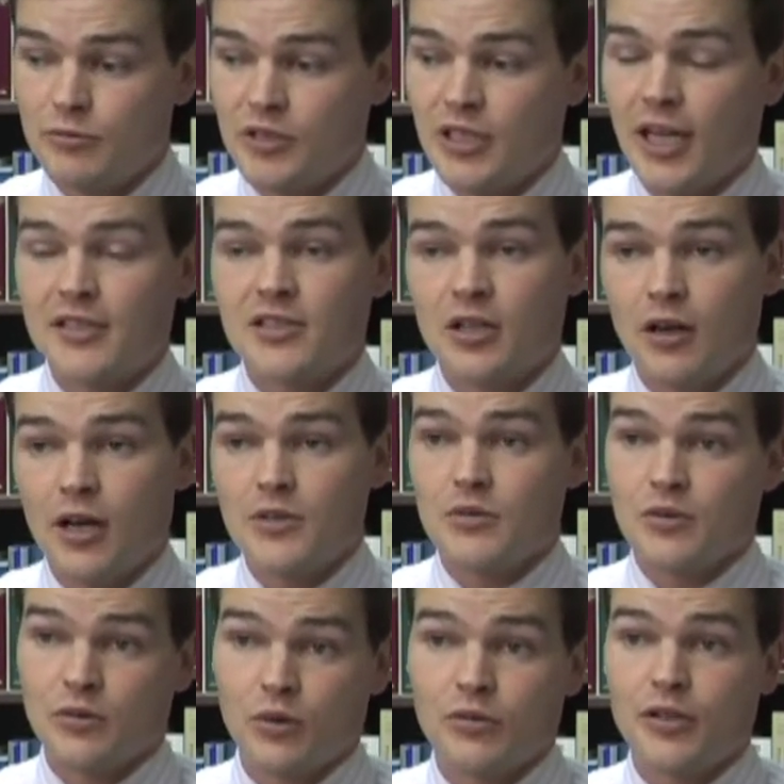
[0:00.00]
cut ties
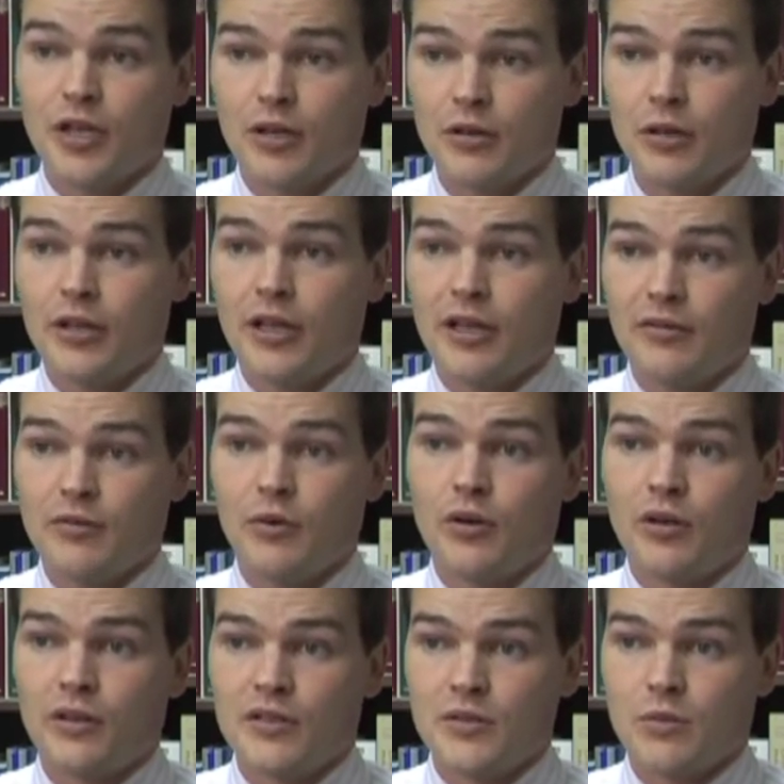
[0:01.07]
with North Carolina and
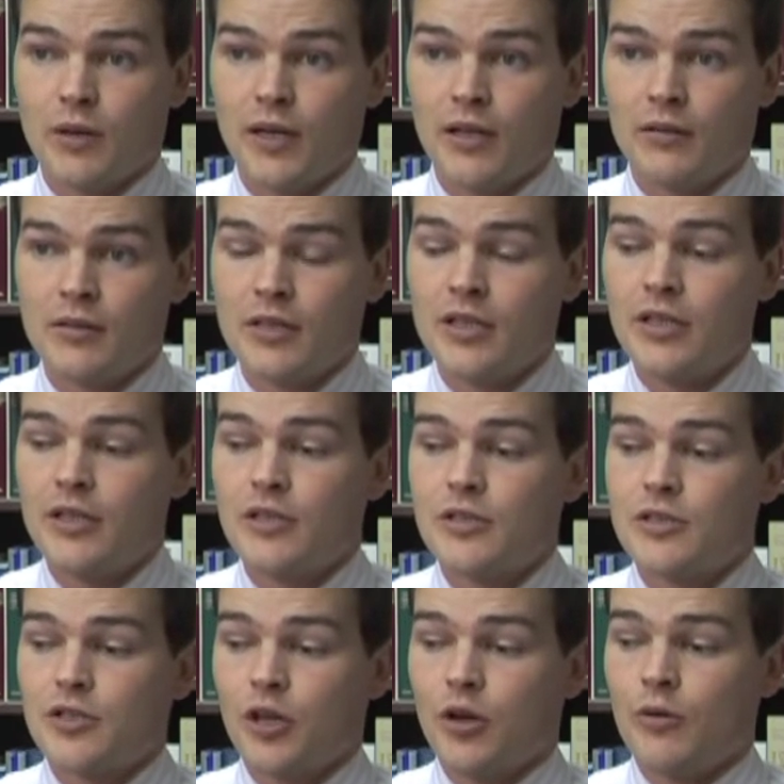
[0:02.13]
avoid it as well.
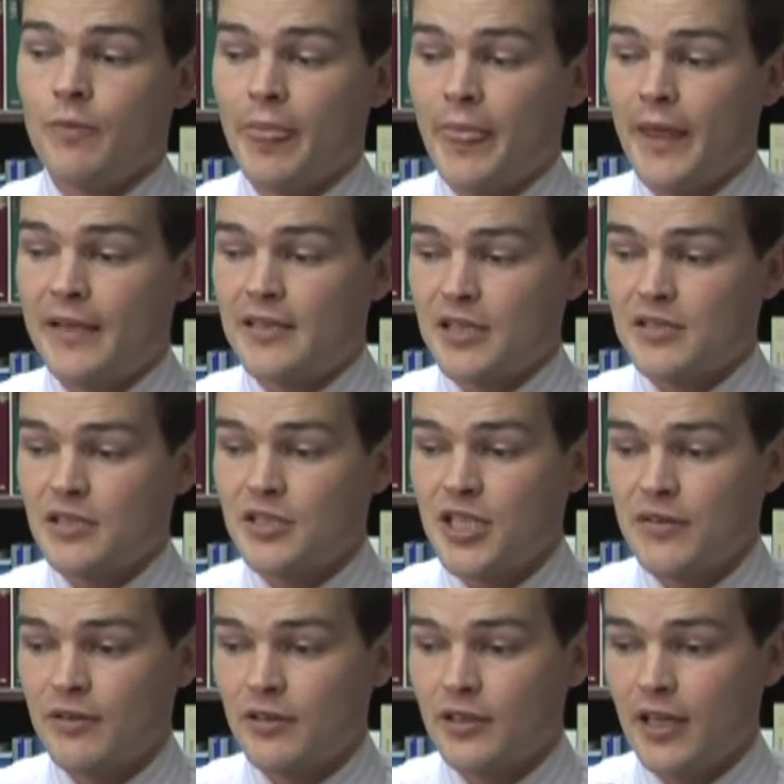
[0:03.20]
So it doesn't
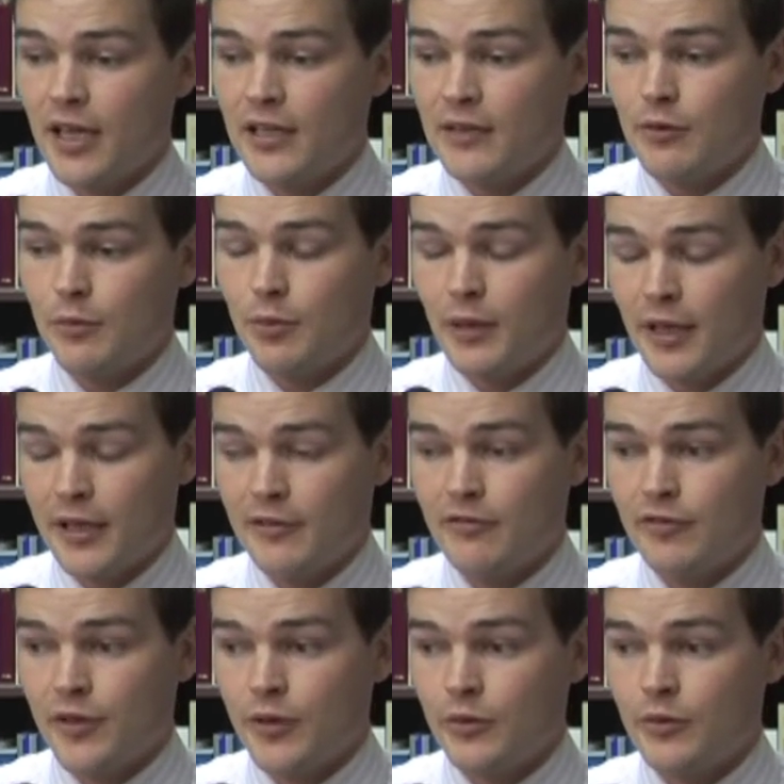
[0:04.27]
achieve a level playing
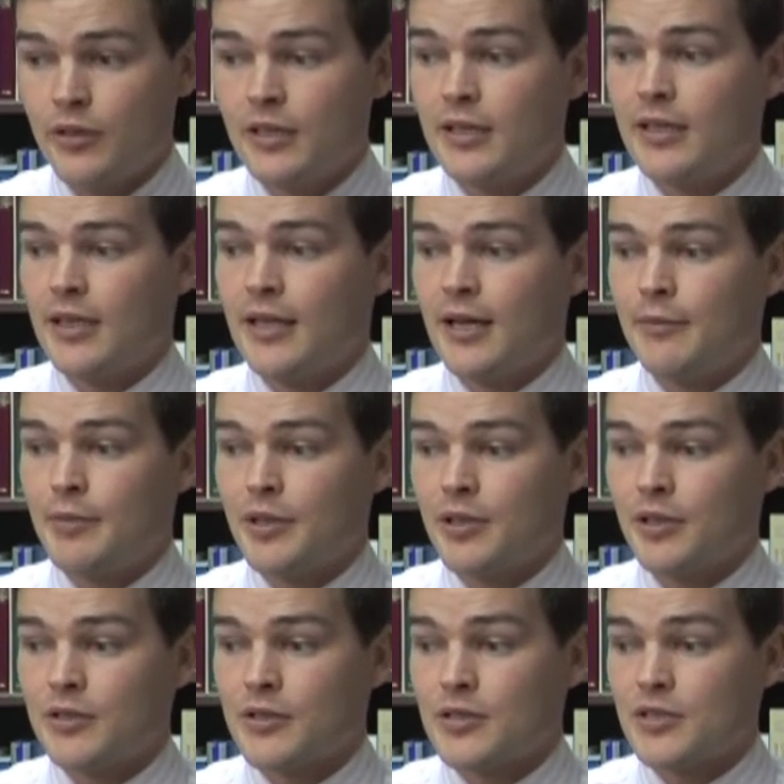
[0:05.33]
field
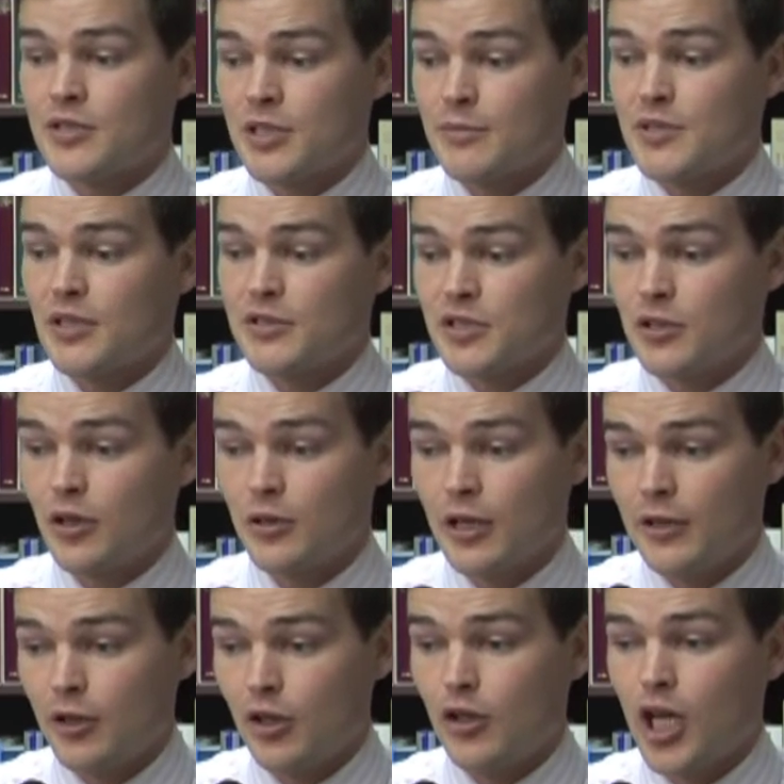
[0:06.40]
because some sellers are
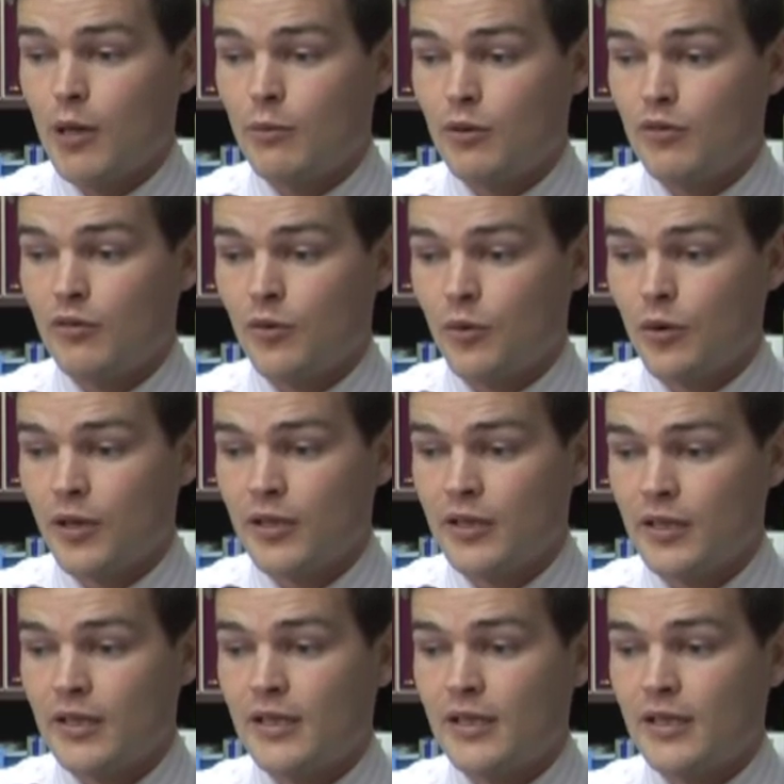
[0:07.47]
not liable for it.